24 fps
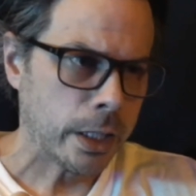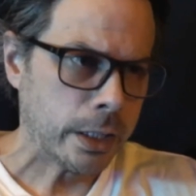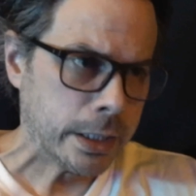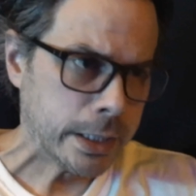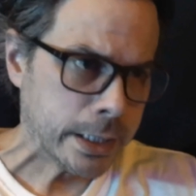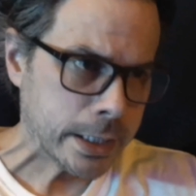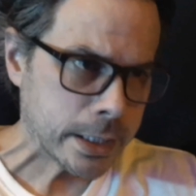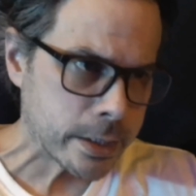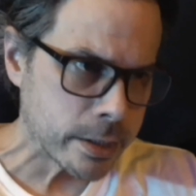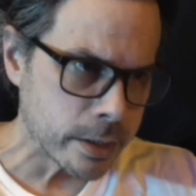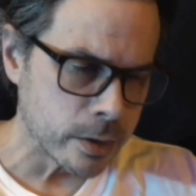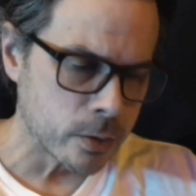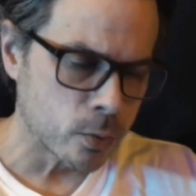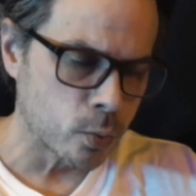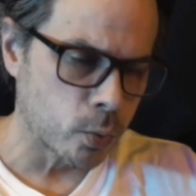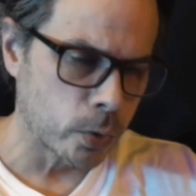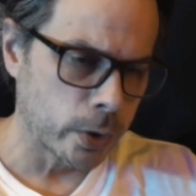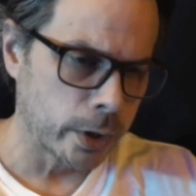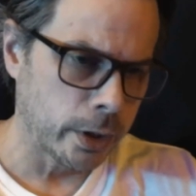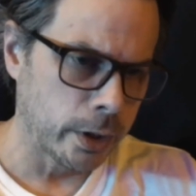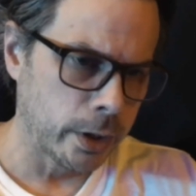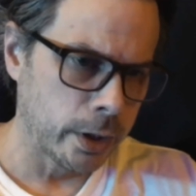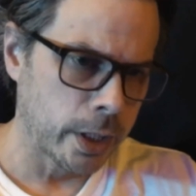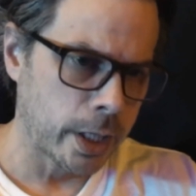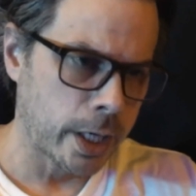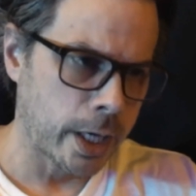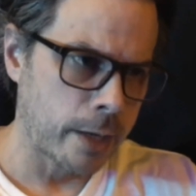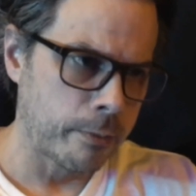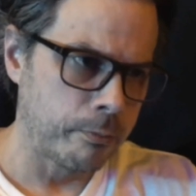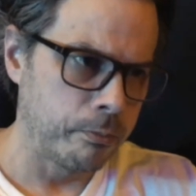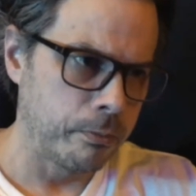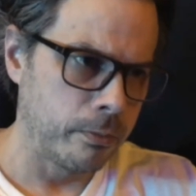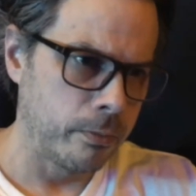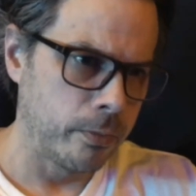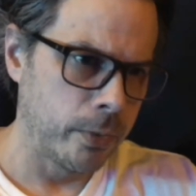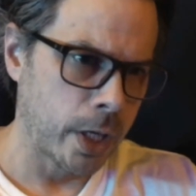And this is really
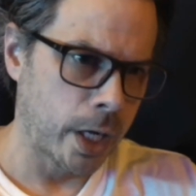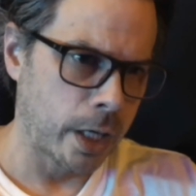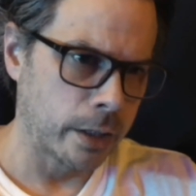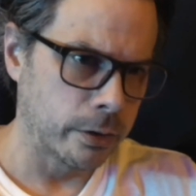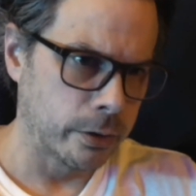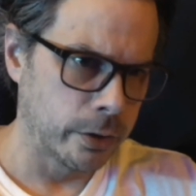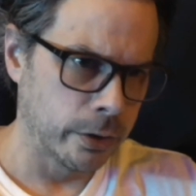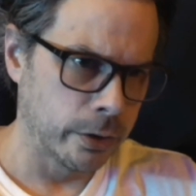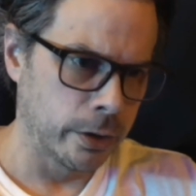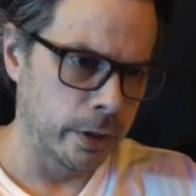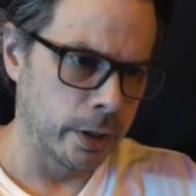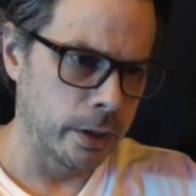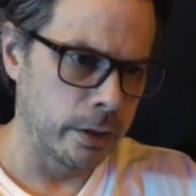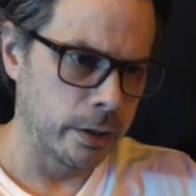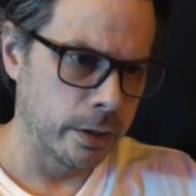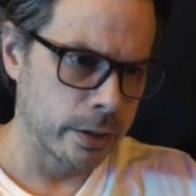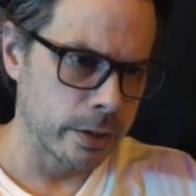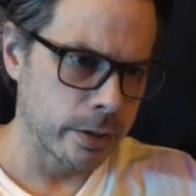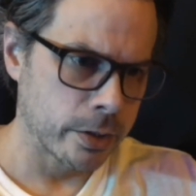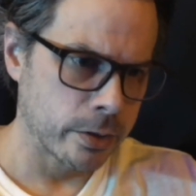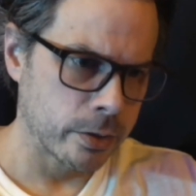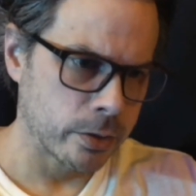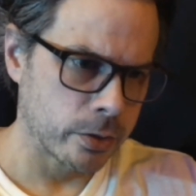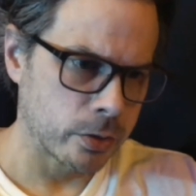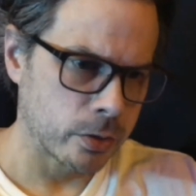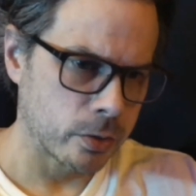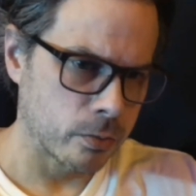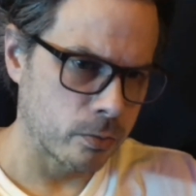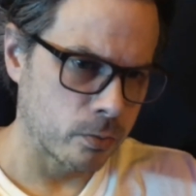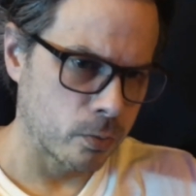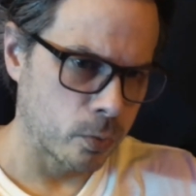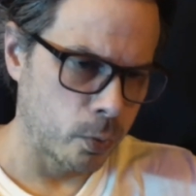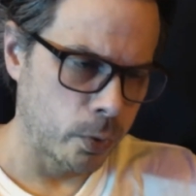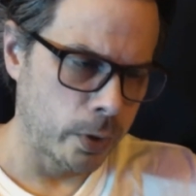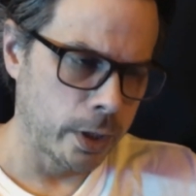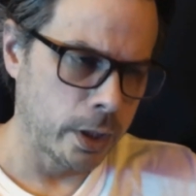not good. This
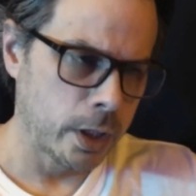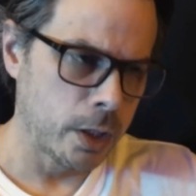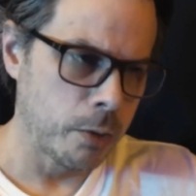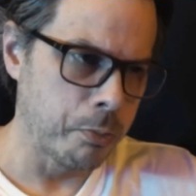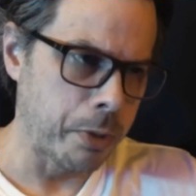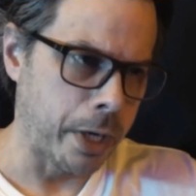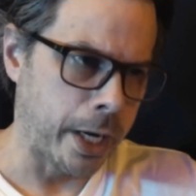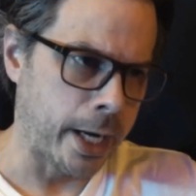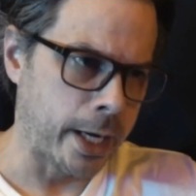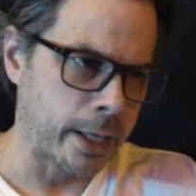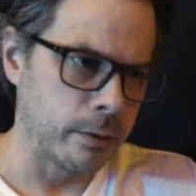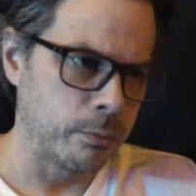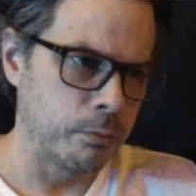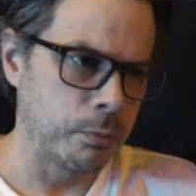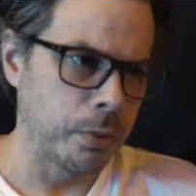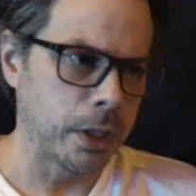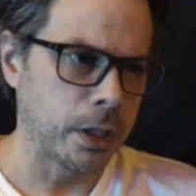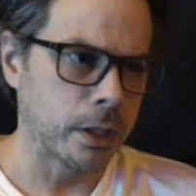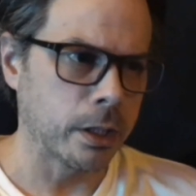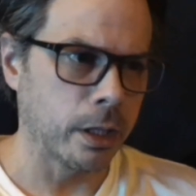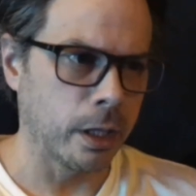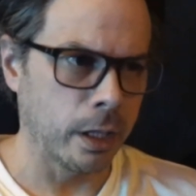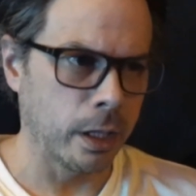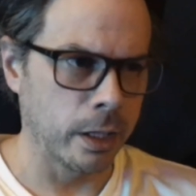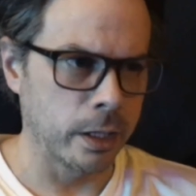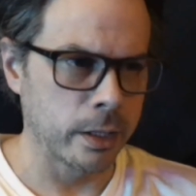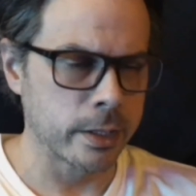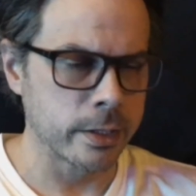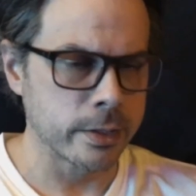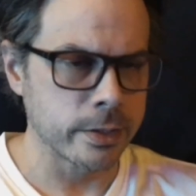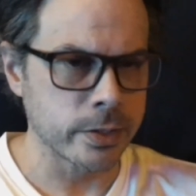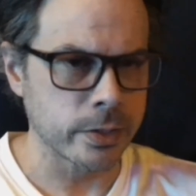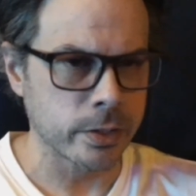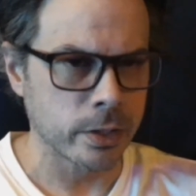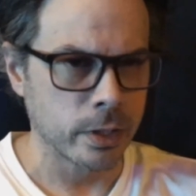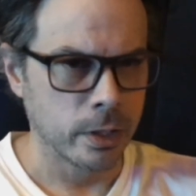is really bad
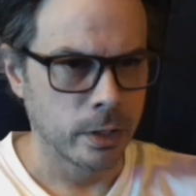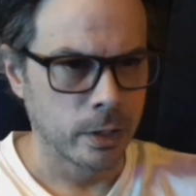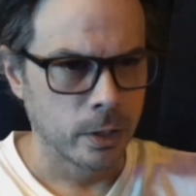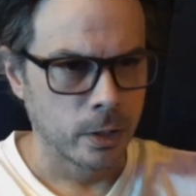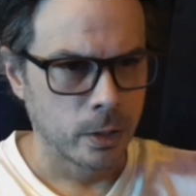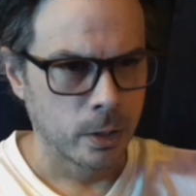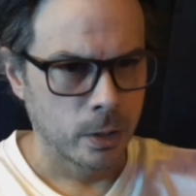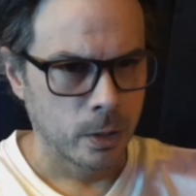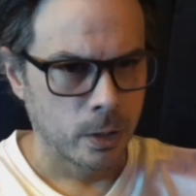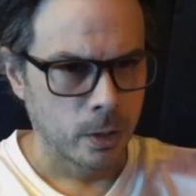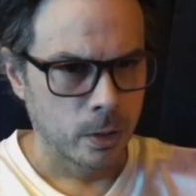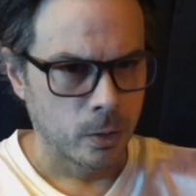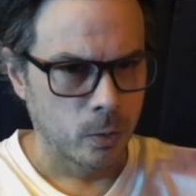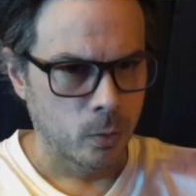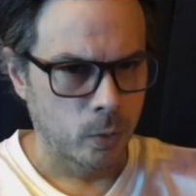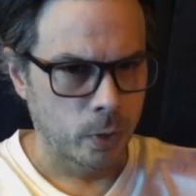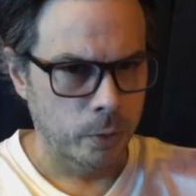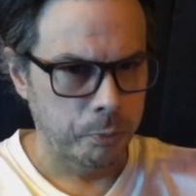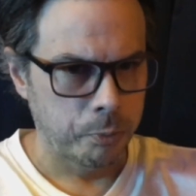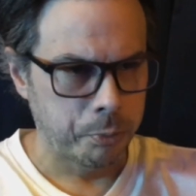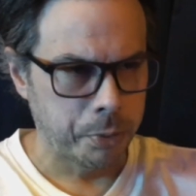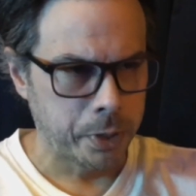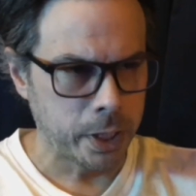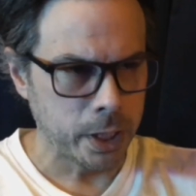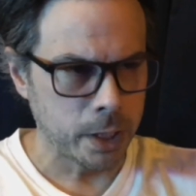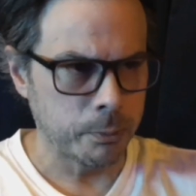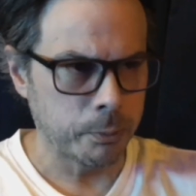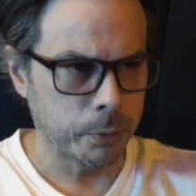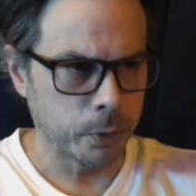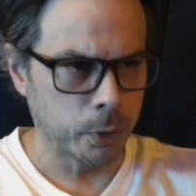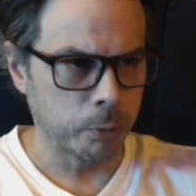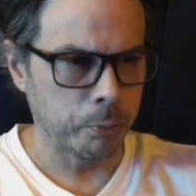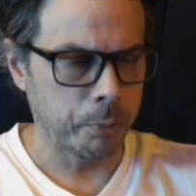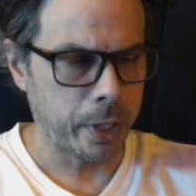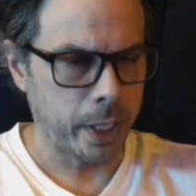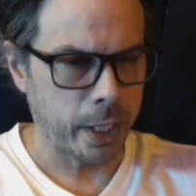because when
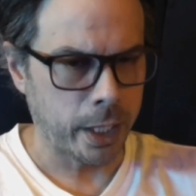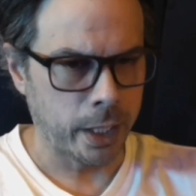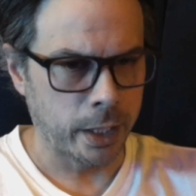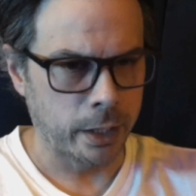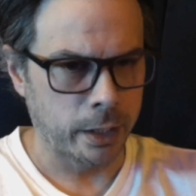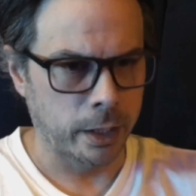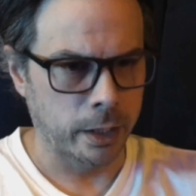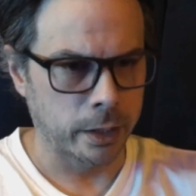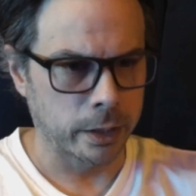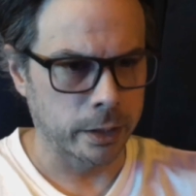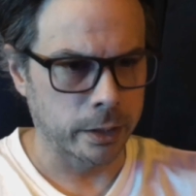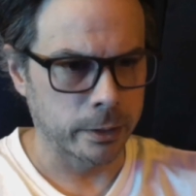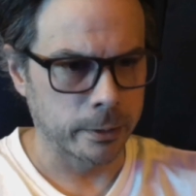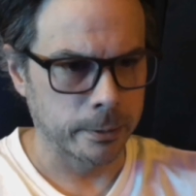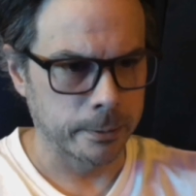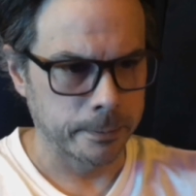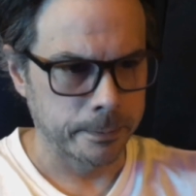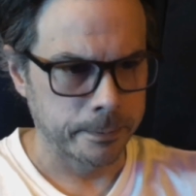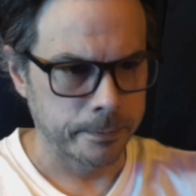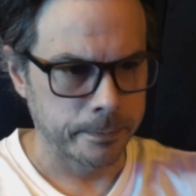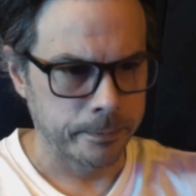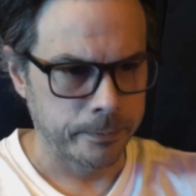people panic,